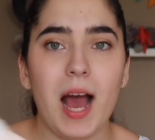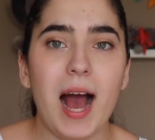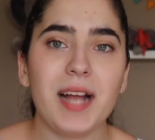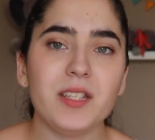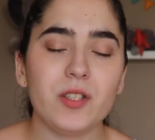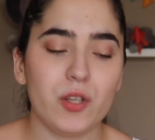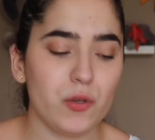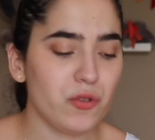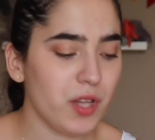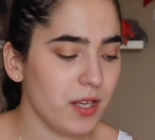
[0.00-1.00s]
I just
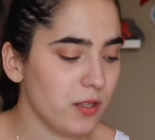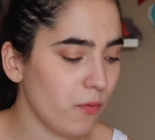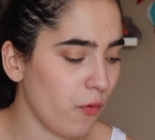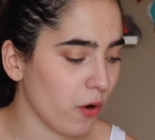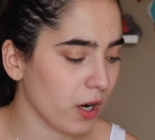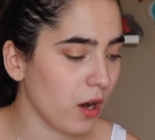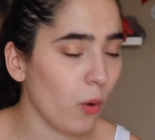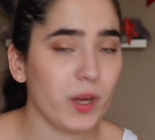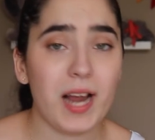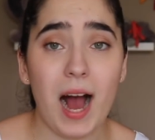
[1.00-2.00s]
used this for
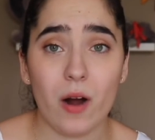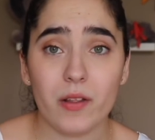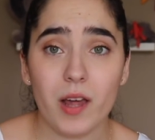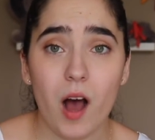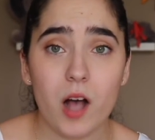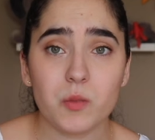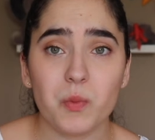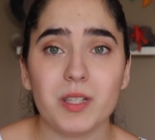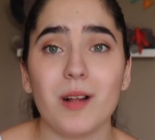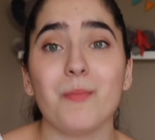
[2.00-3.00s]
going out of the
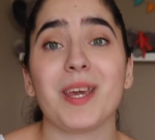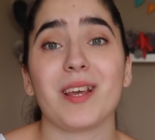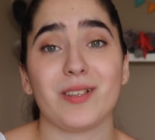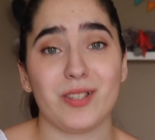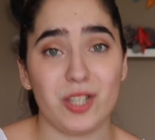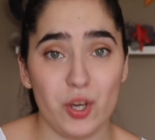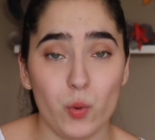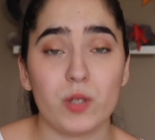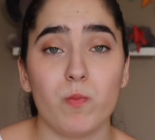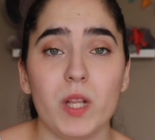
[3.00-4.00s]
hospital because she
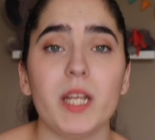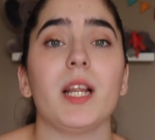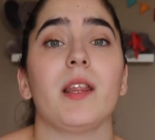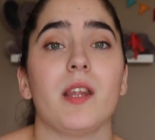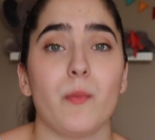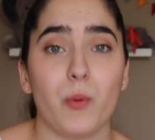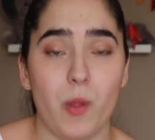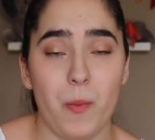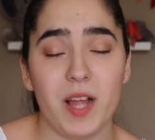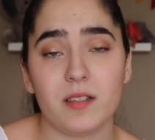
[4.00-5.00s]
was bleeding. I didn't put
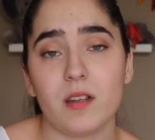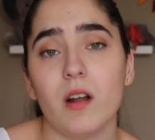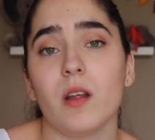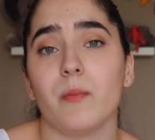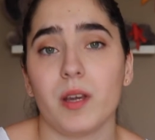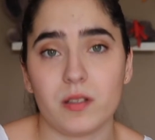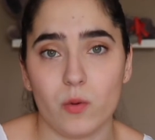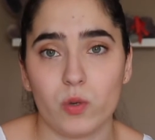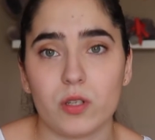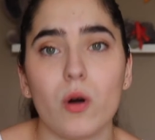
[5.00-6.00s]
the pants on, and because
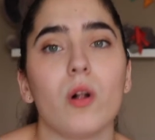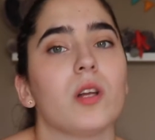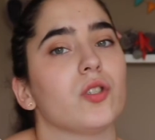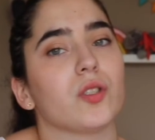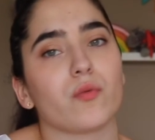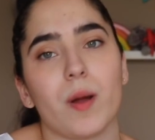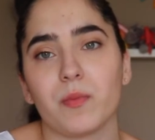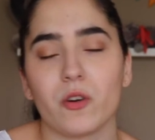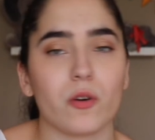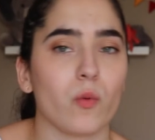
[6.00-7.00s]
it was cold, I just
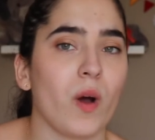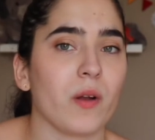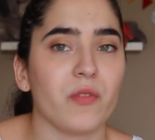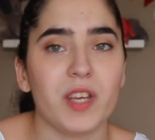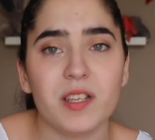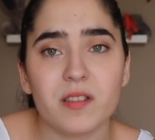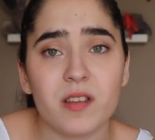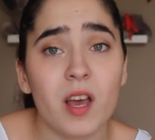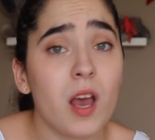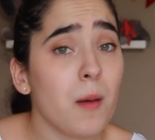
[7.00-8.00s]
wrapped her in one of
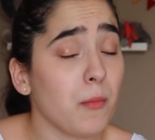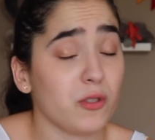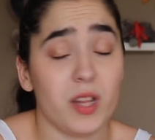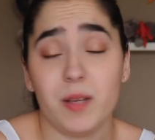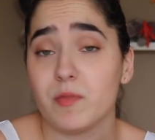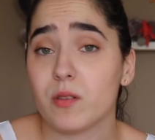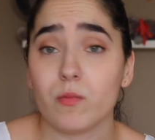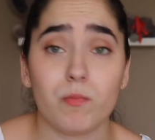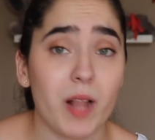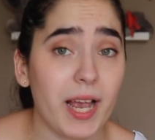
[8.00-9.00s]
these. Muslim's
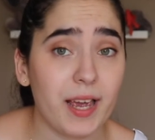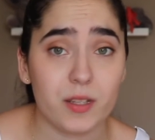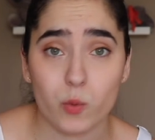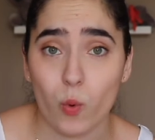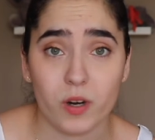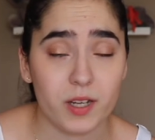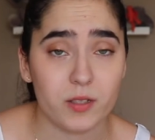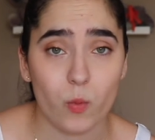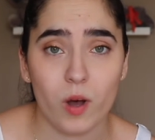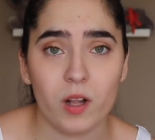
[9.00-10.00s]
blankets work
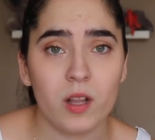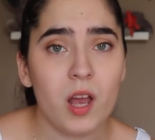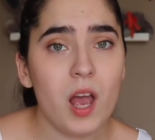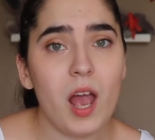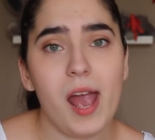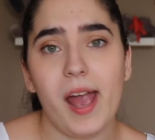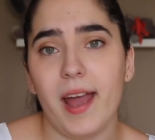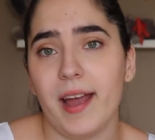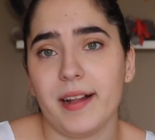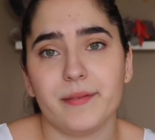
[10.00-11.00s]
as well,
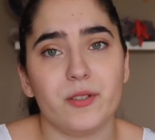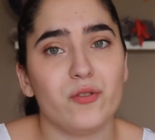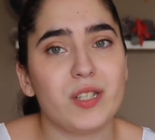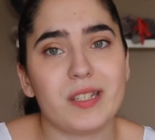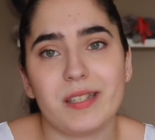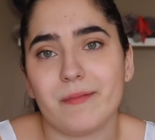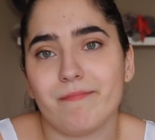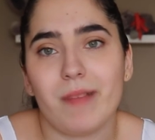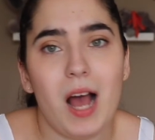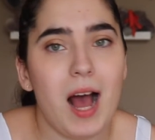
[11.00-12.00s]
and you just
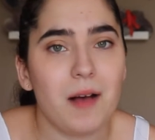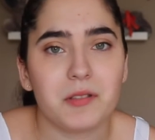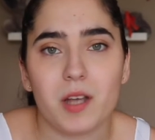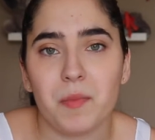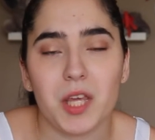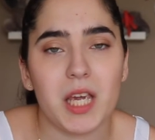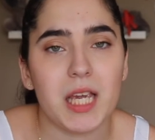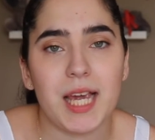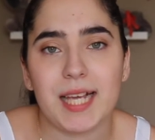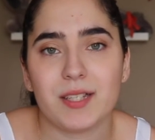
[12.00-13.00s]
have something
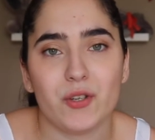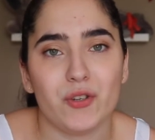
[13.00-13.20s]
in case